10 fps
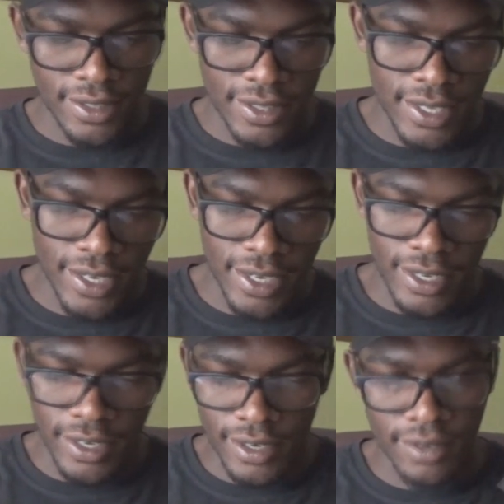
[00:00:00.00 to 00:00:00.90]

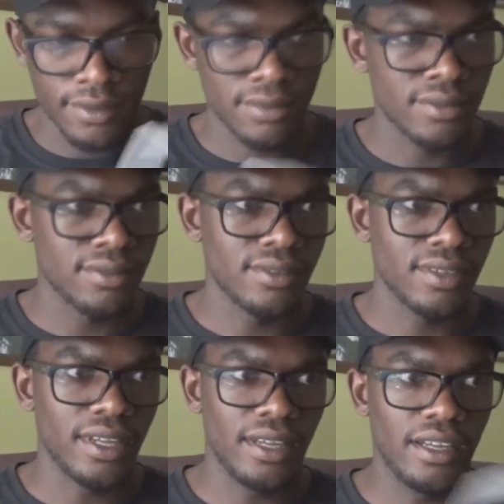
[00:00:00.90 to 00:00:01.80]
Then
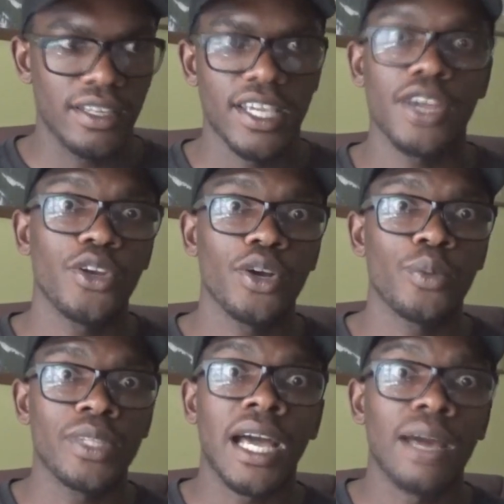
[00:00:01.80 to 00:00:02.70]
carry on
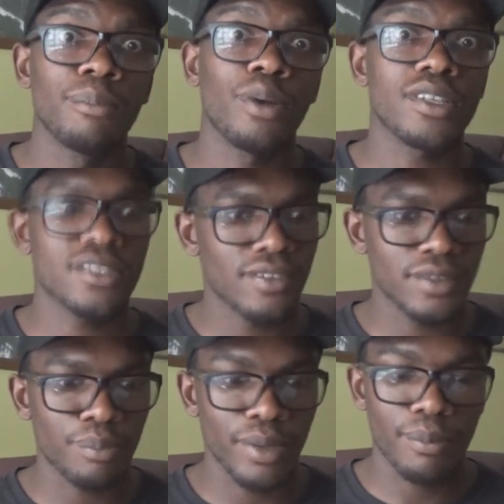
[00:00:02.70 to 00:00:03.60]
with the unboxing of
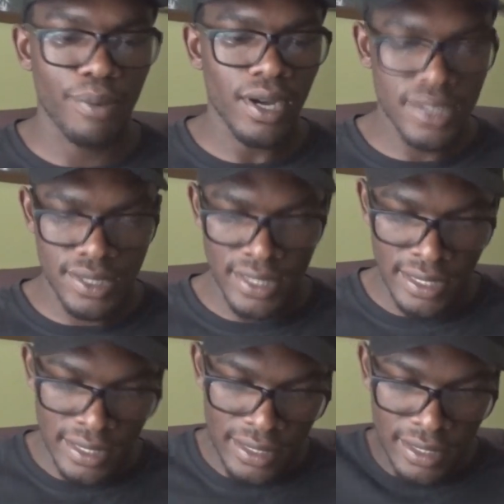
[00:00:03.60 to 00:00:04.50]
the big box.
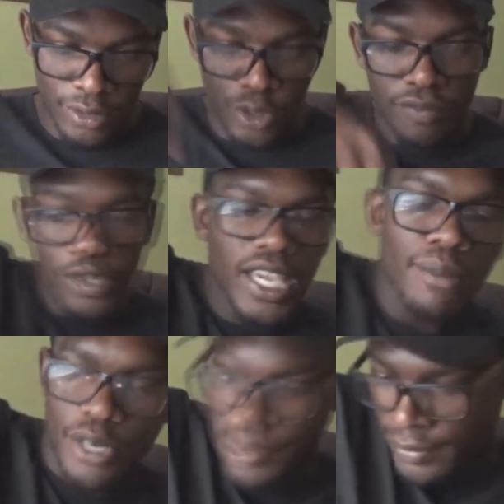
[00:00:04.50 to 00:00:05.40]
You have your
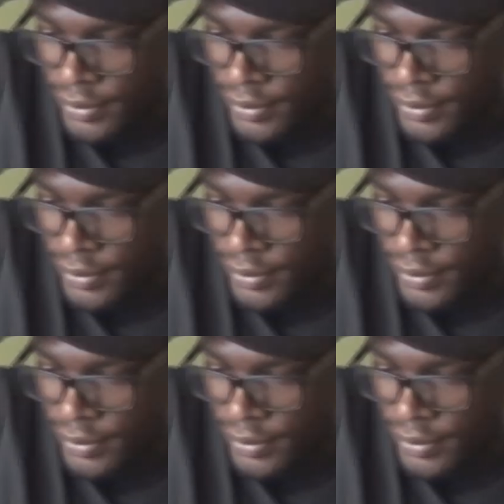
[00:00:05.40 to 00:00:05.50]
camera.